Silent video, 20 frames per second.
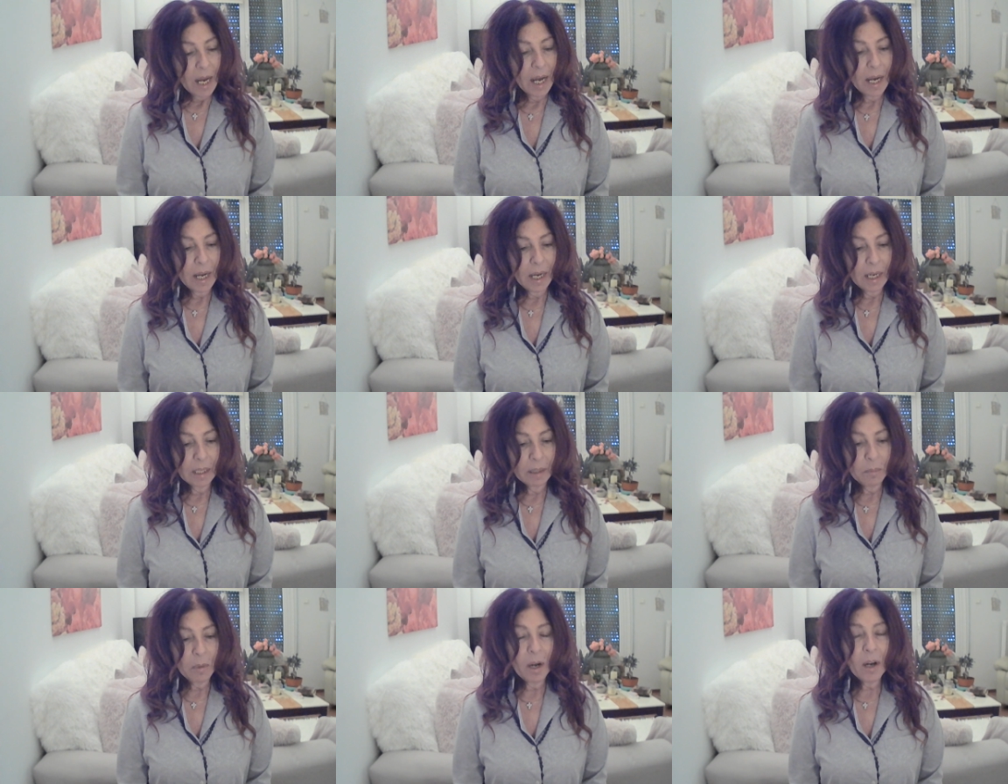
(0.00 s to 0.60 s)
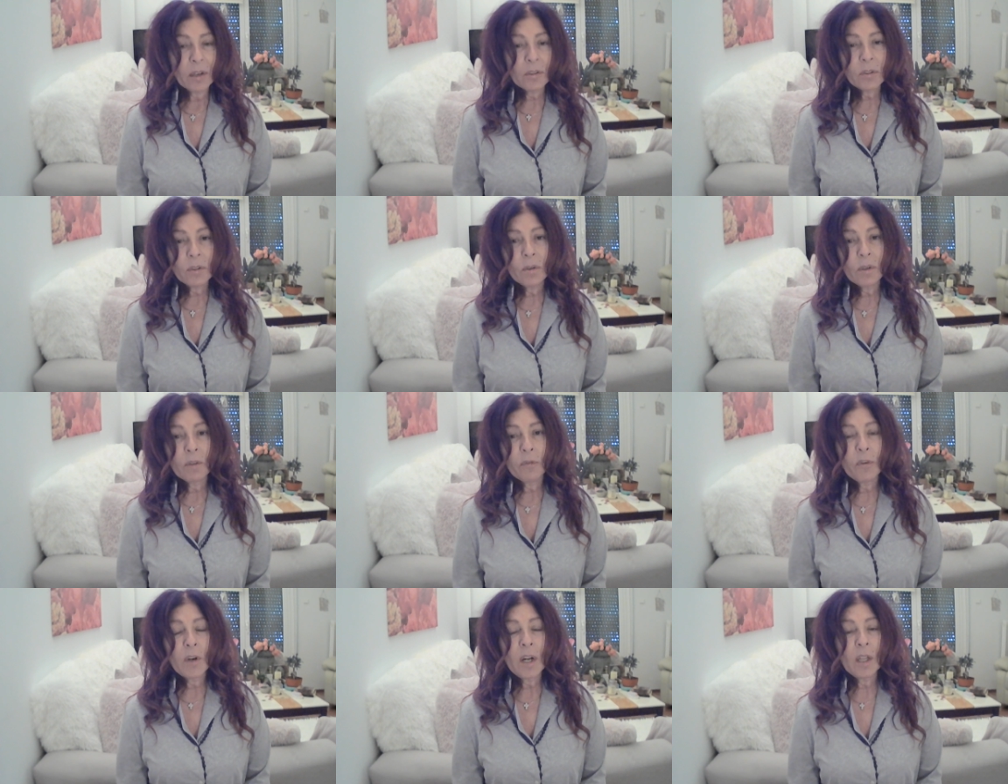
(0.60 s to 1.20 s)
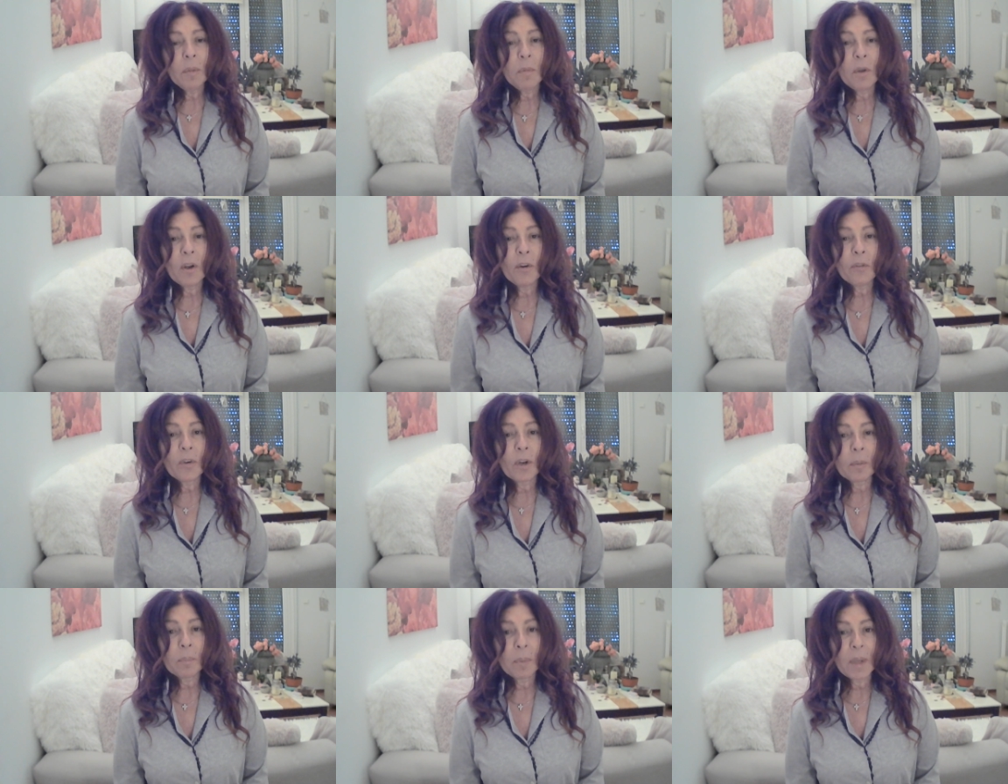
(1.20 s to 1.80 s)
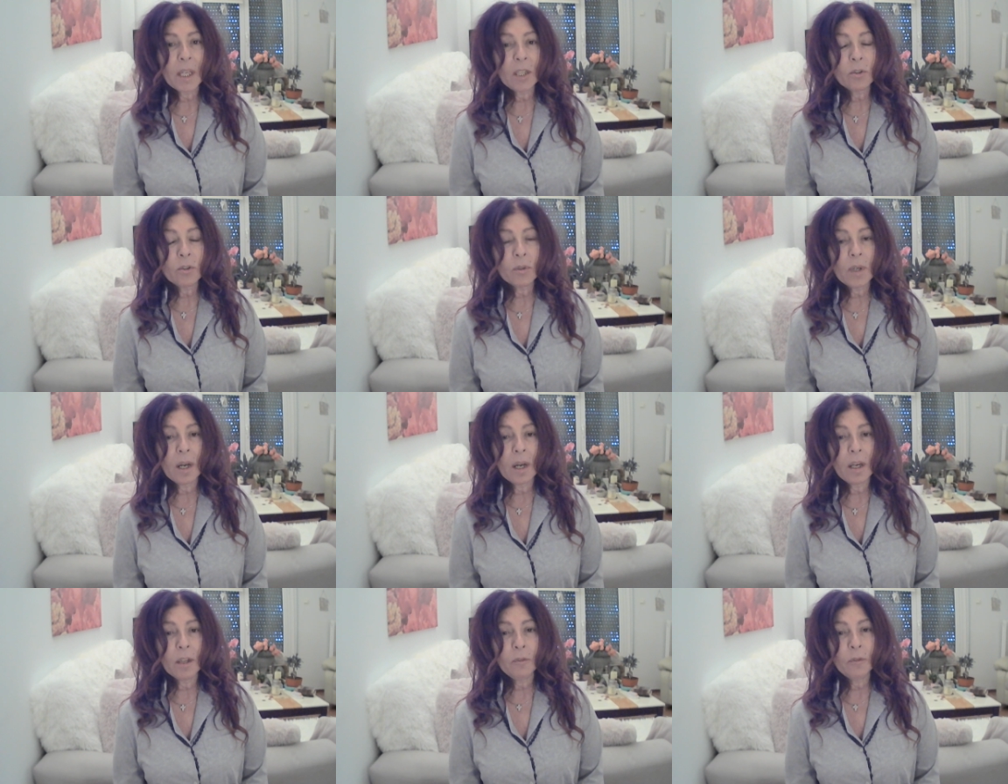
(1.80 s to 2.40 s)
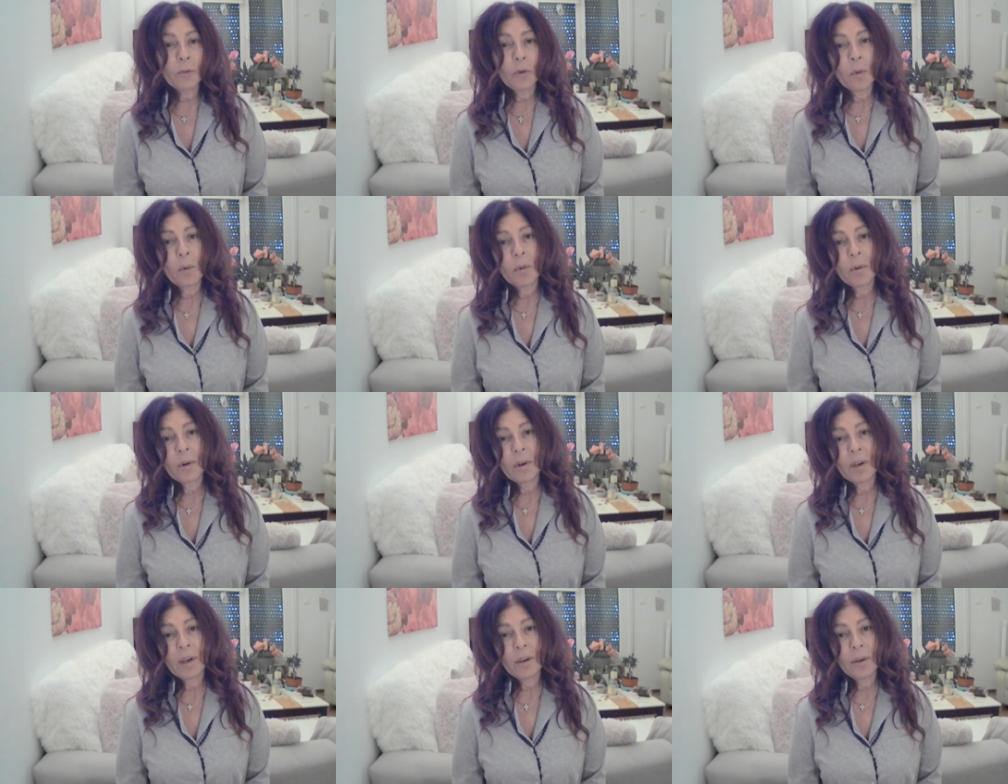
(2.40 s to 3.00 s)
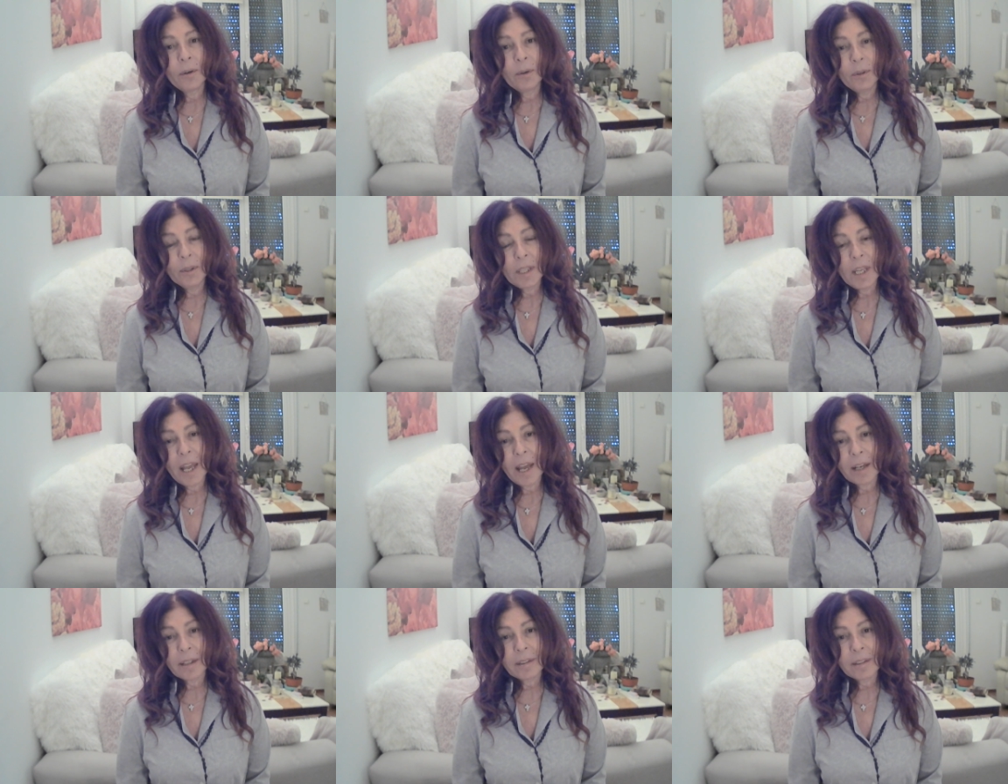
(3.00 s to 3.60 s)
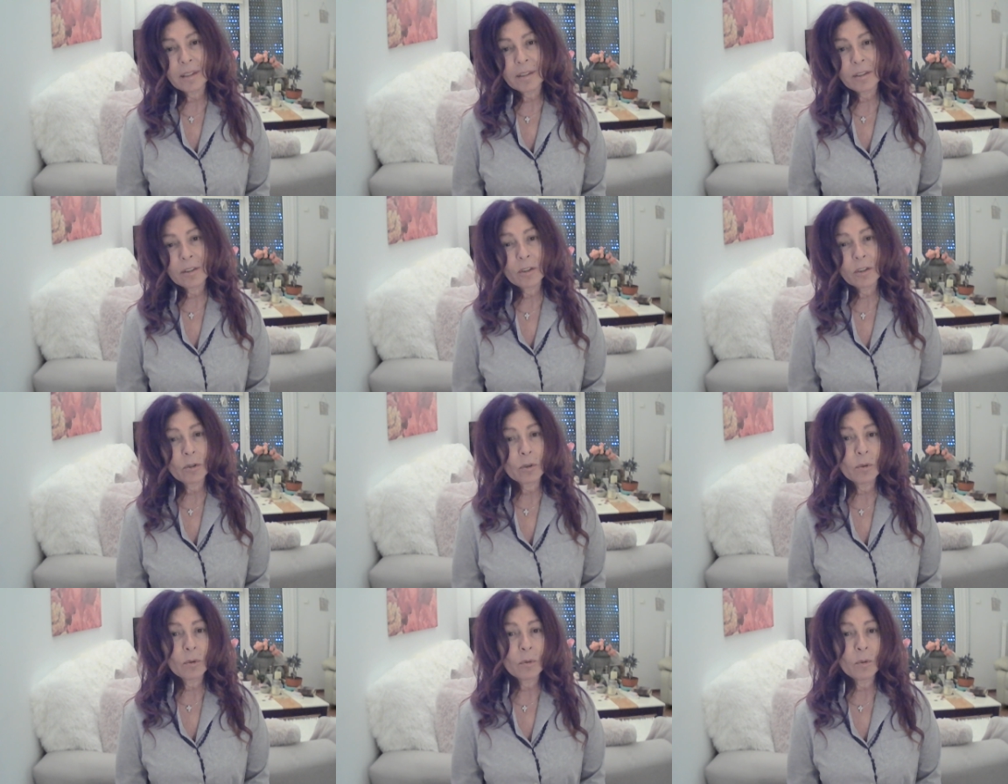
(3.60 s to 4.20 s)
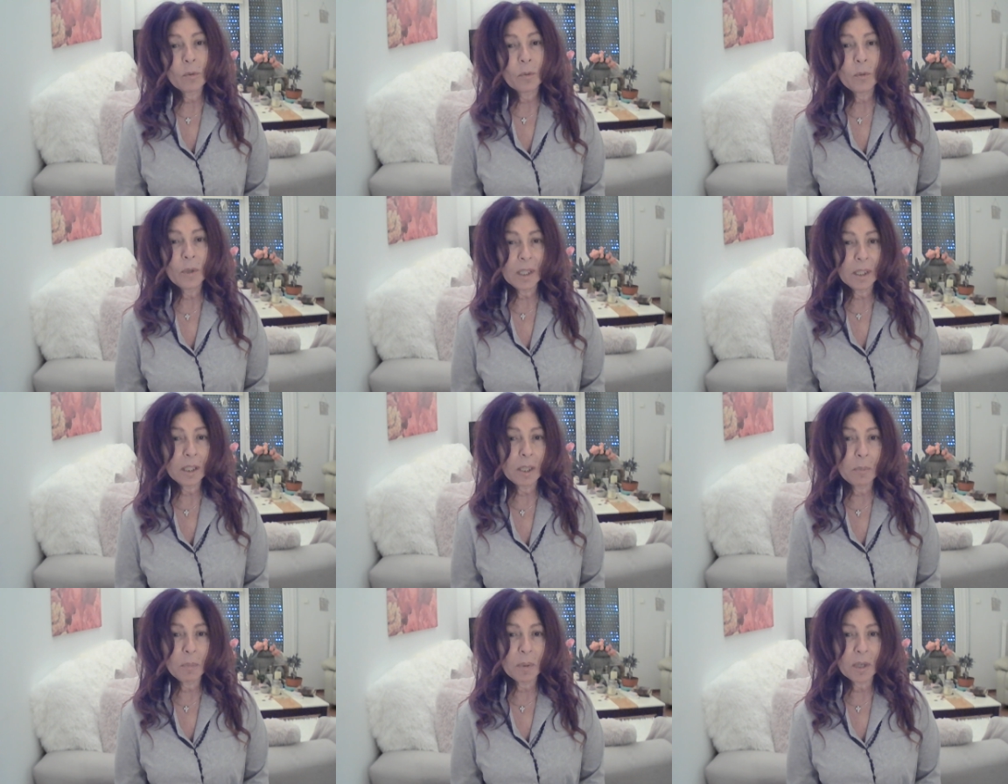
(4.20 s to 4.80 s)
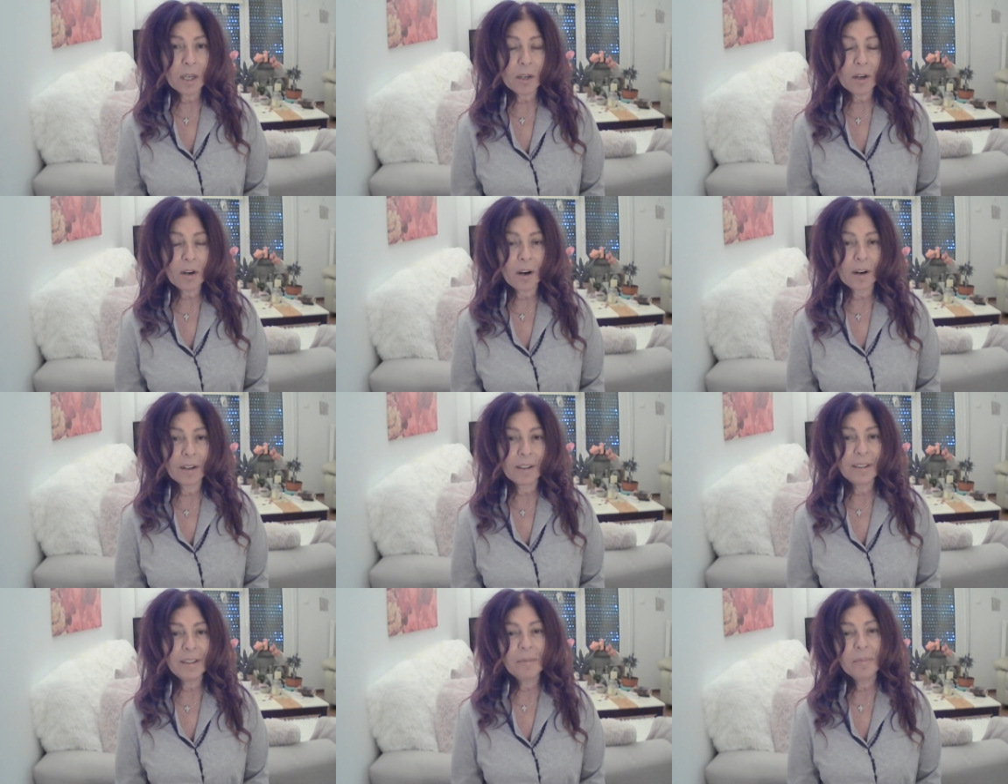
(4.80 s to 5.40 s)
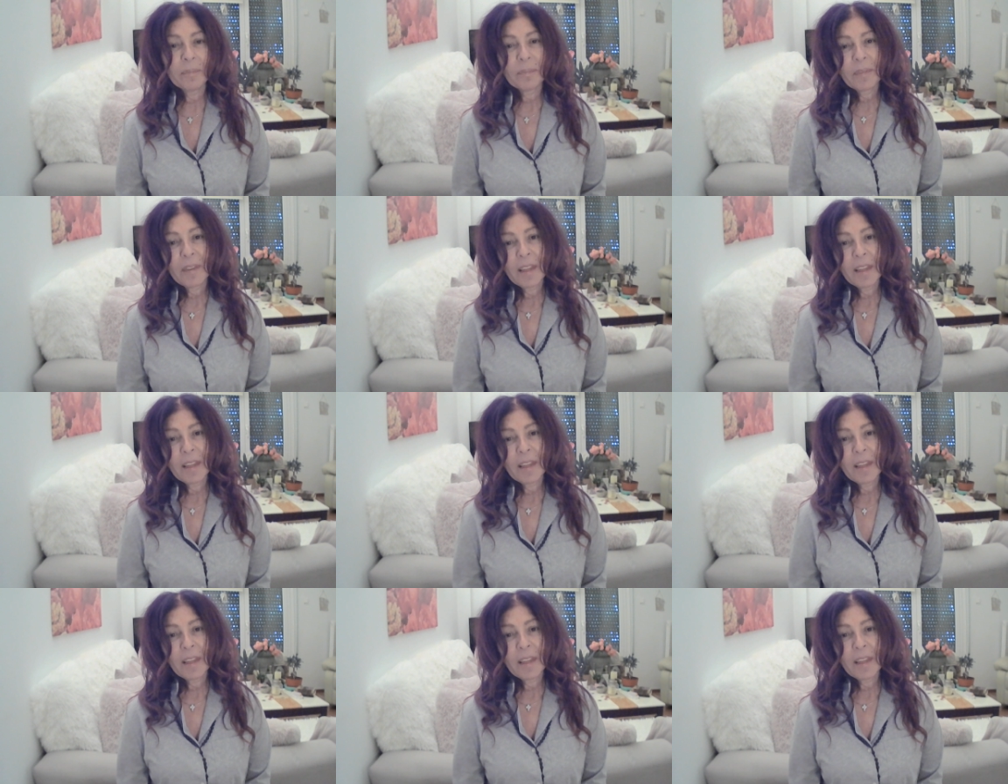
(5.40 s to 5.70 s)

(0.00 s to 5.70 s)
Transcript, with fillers: Um, also, you can follow me over on Patreon for early access to weekly pick a card